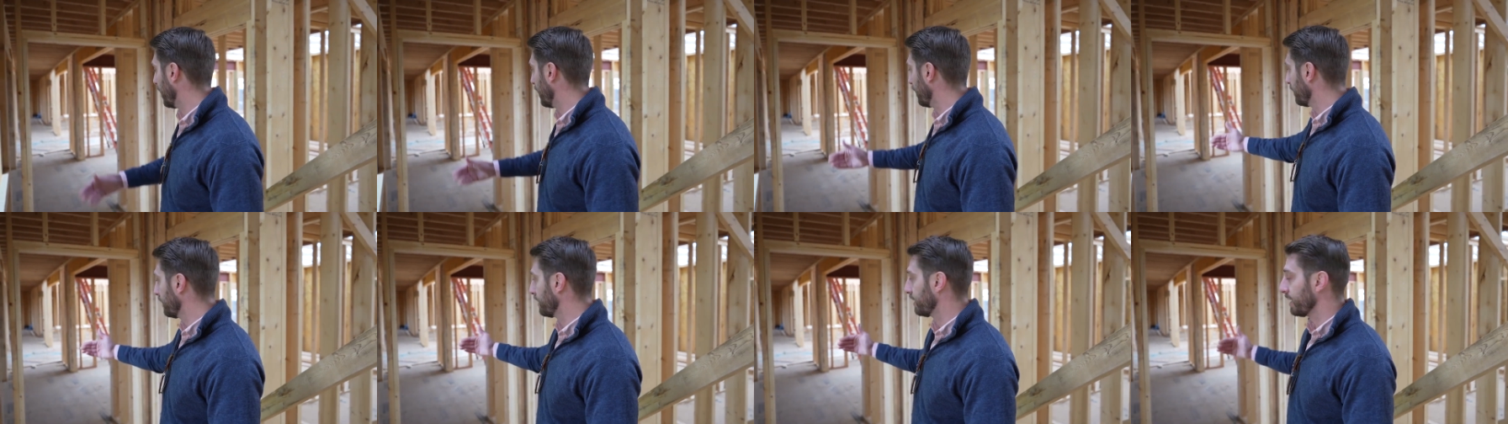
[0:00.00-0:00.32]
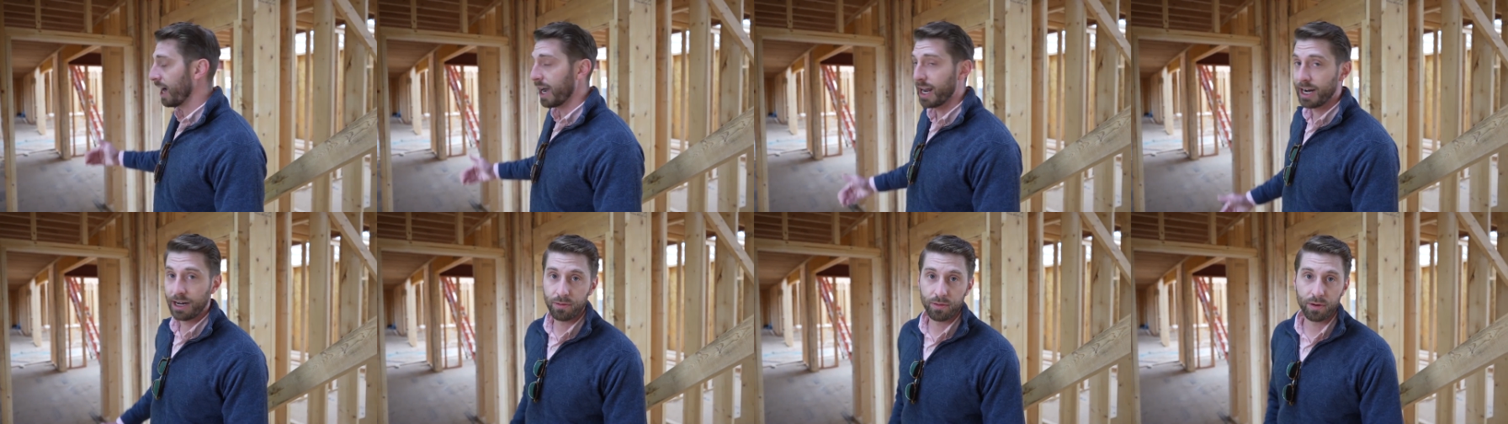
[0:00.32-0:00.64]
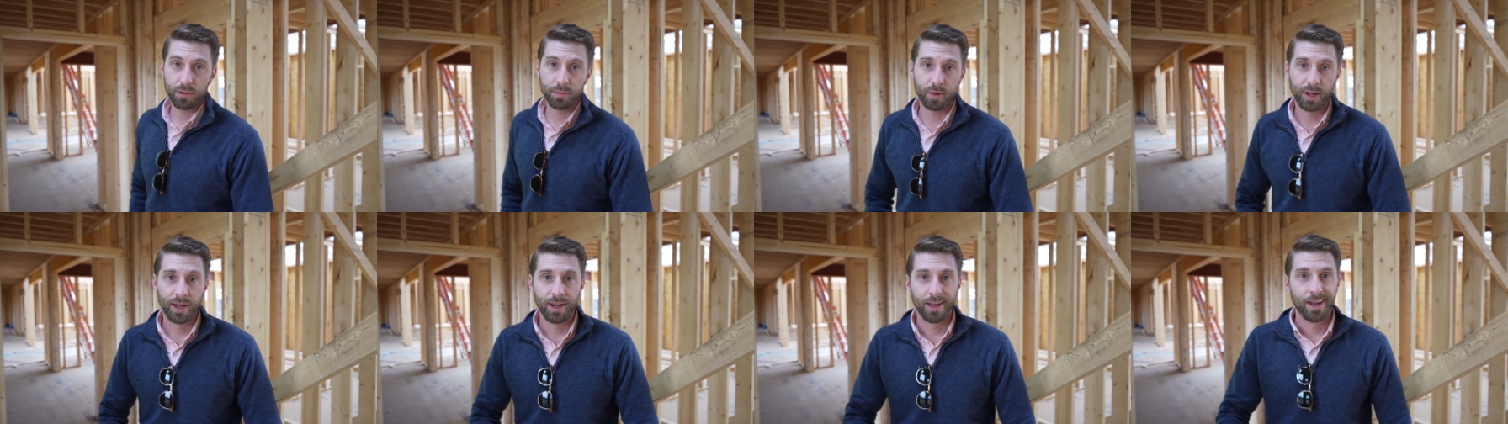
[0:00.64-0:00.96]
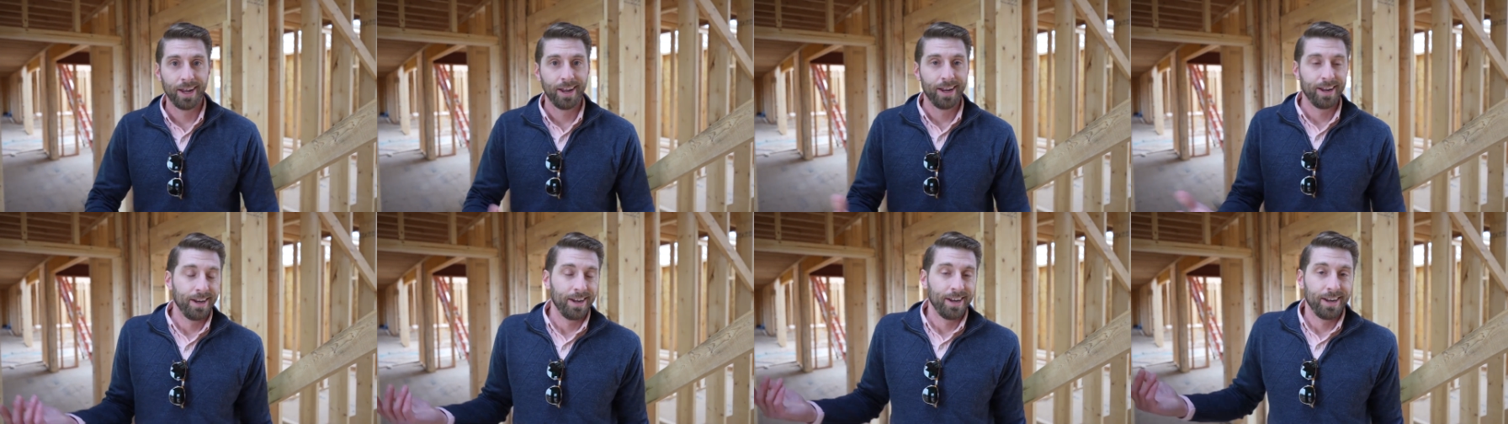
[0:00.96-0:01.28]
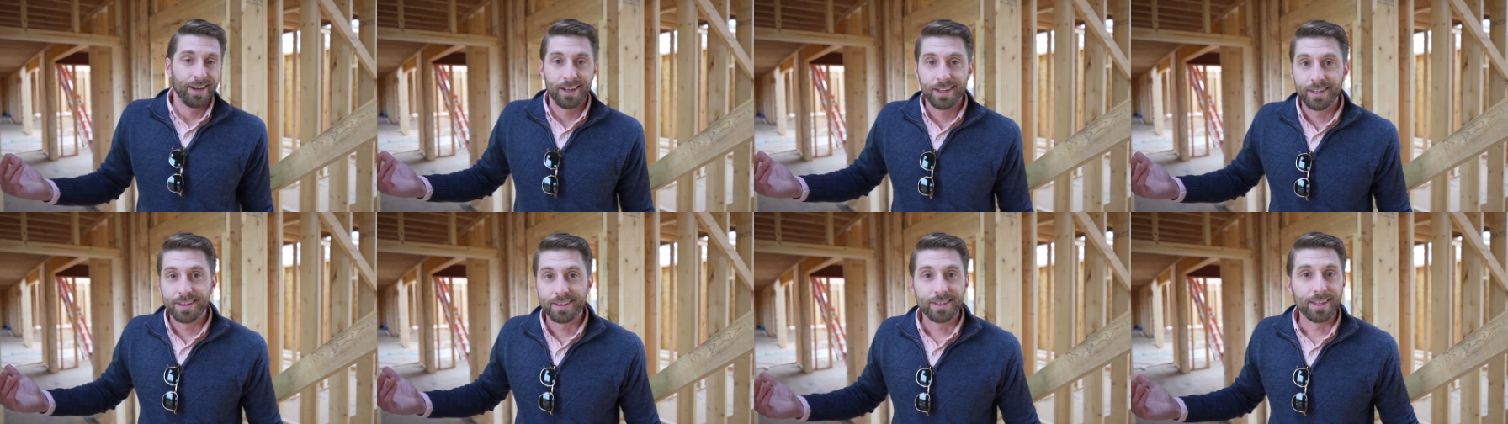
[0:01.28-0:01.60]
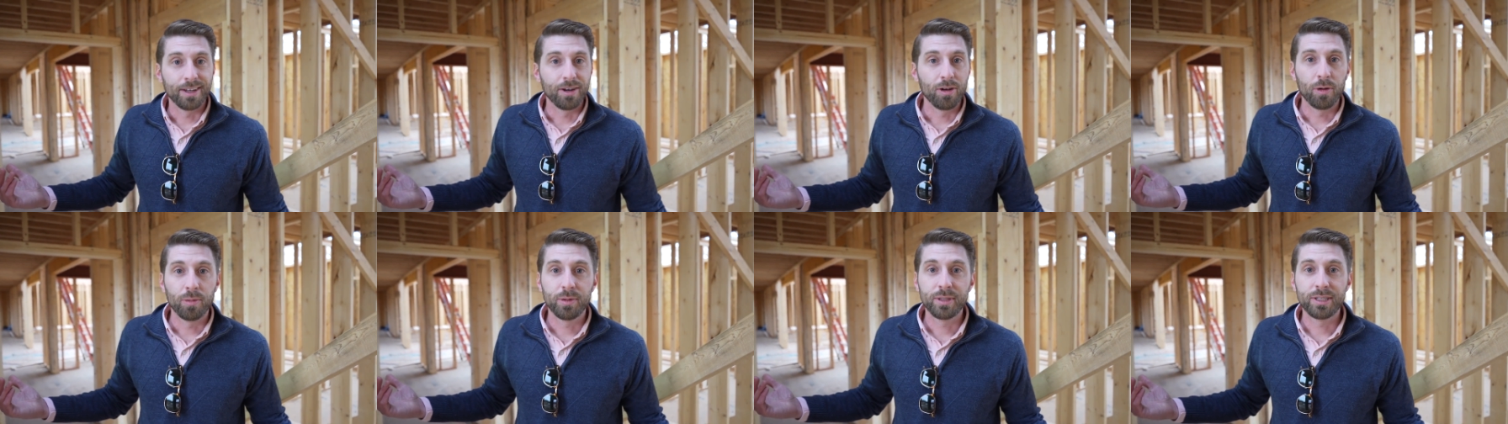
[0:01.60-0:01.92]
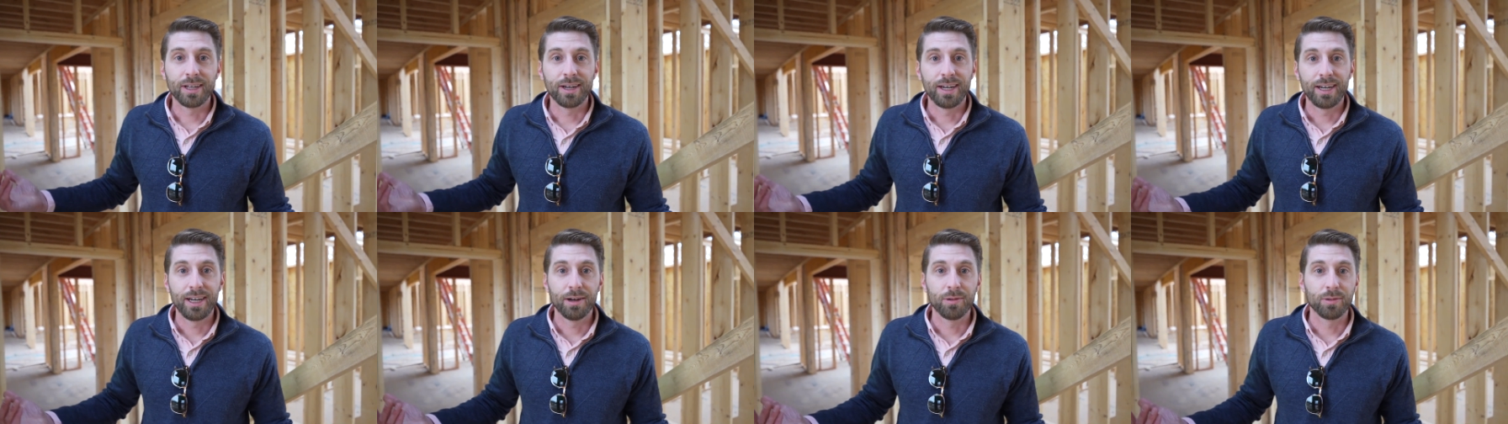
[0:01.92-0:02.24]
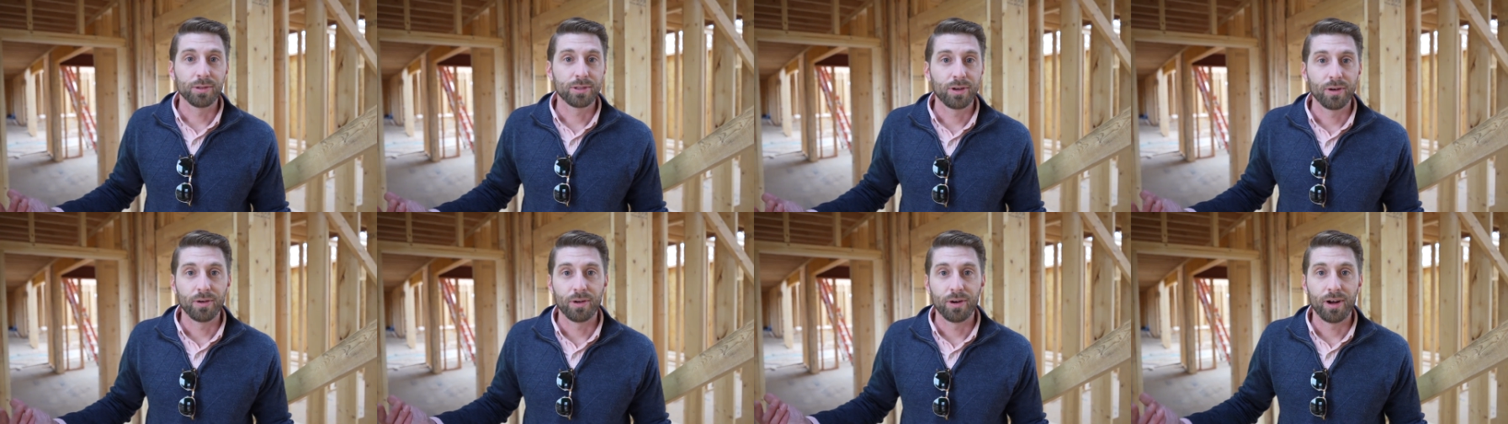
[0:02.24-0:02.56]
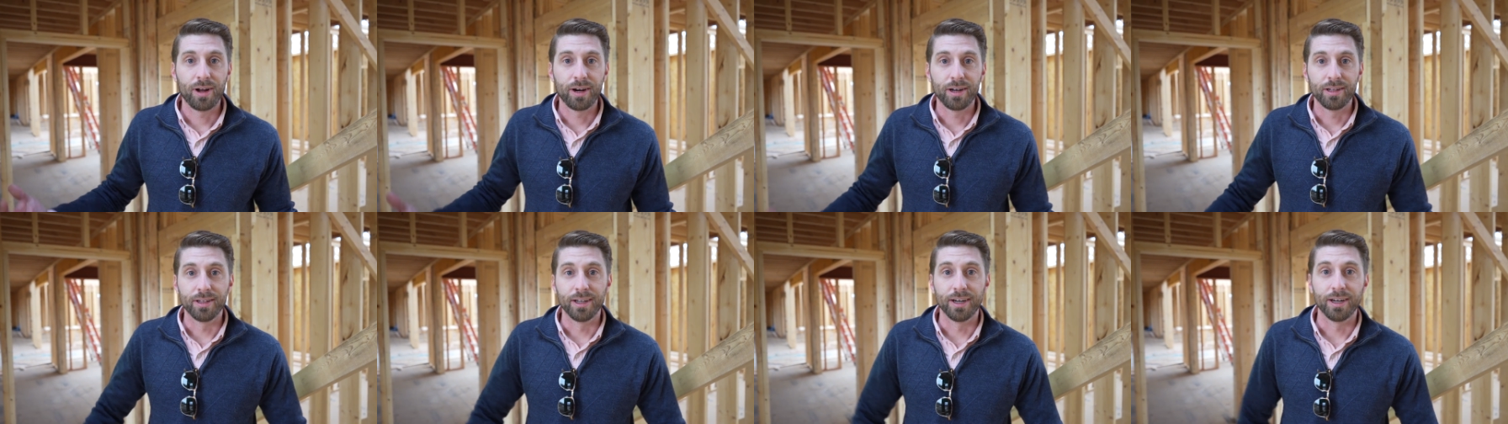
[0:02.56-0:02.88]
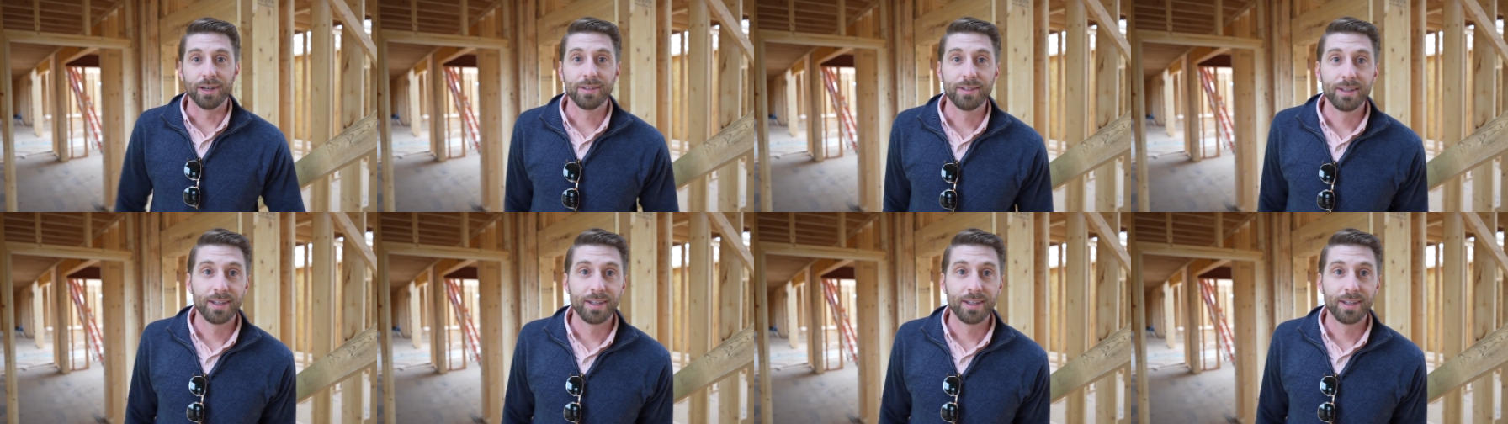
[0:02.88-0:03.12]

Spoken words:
and the dining room that nobody's gonna hear what's going on in there.